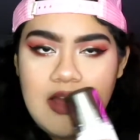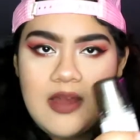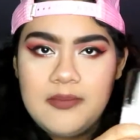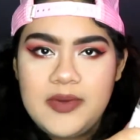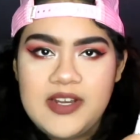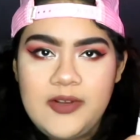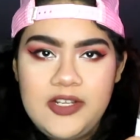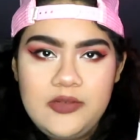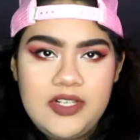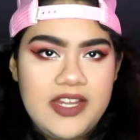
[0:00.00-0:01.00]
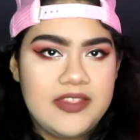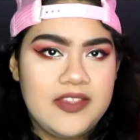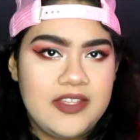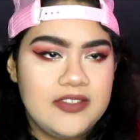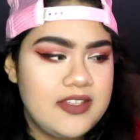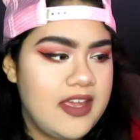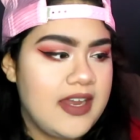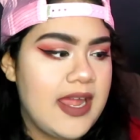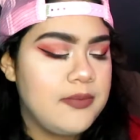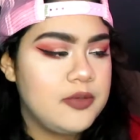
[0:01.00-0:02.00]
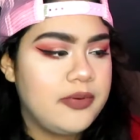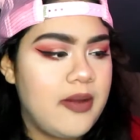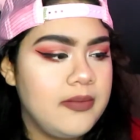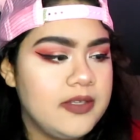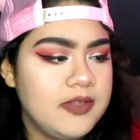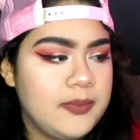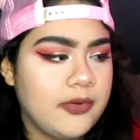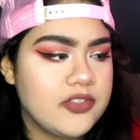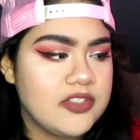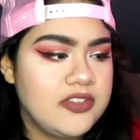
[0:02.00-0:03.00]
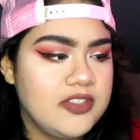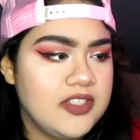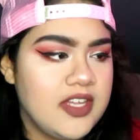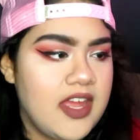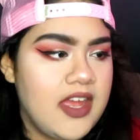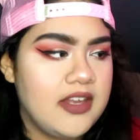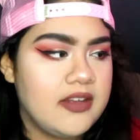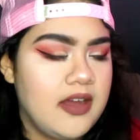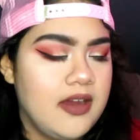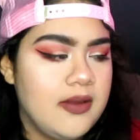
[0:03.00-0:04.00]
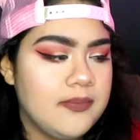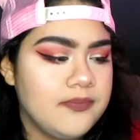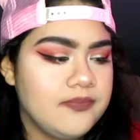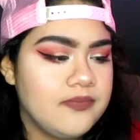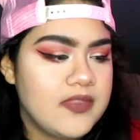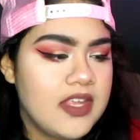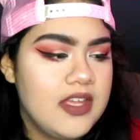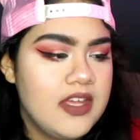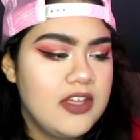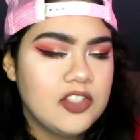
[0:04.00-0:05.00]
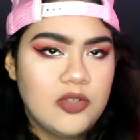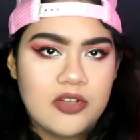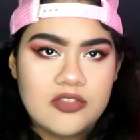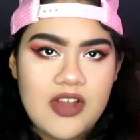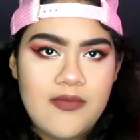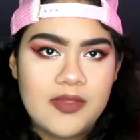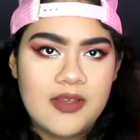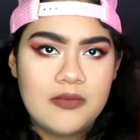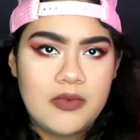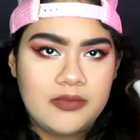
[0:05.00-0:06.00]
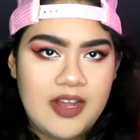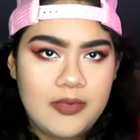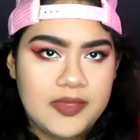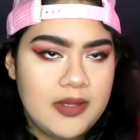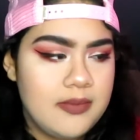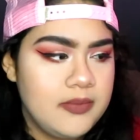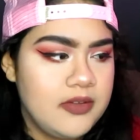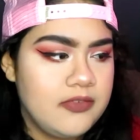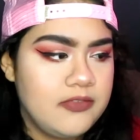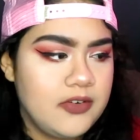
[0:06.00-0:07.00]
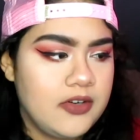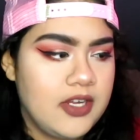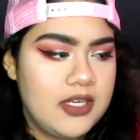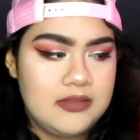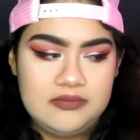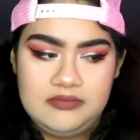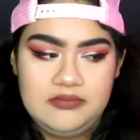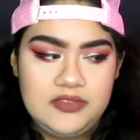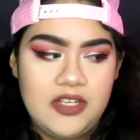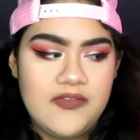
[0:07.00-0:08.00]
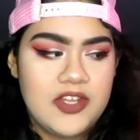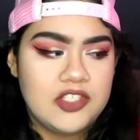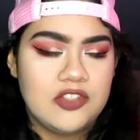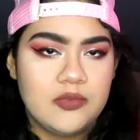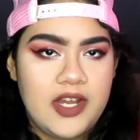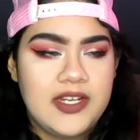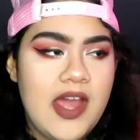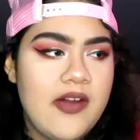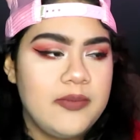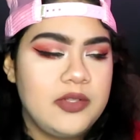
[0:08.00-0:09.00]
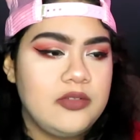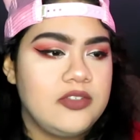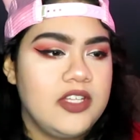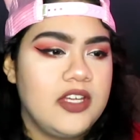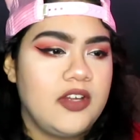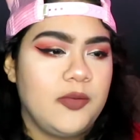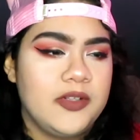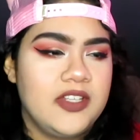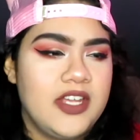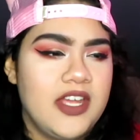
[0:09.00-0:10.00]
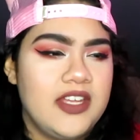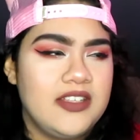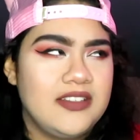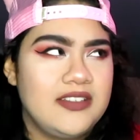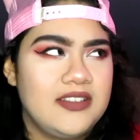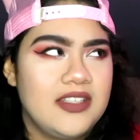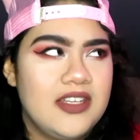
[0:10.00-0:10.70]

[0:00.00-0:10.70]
But I really do like these, and I will probably repurchase these again, so I could travel around with them for conventions. Right now I'm using Urban Decay's,